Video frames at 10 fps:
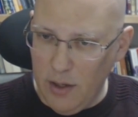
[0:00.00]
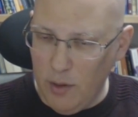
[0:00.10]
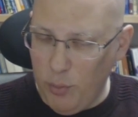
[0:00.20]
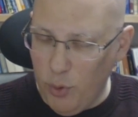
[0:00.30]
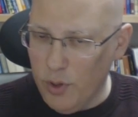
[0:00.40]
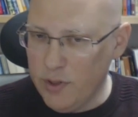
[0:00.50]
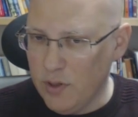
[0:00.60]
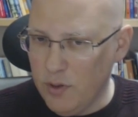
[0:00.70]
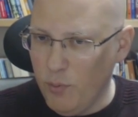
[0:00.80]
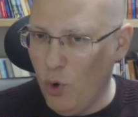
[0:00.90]

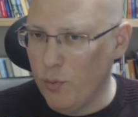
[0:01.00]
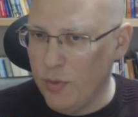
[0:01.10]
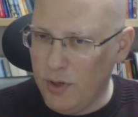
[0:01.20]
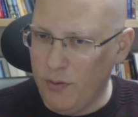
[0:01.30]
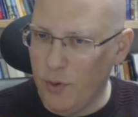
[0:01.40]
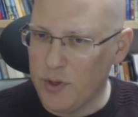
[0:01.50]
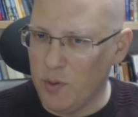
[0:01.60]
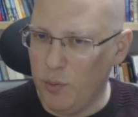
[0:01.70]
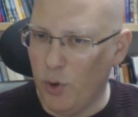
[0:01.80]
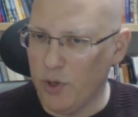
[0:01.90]
important moment, the first
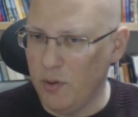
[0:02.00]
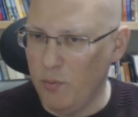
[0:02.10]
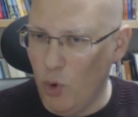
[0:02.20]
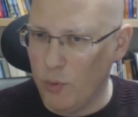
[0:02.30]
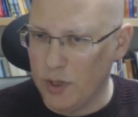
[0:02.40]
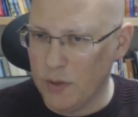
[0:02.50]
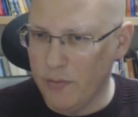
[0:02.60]
important moment.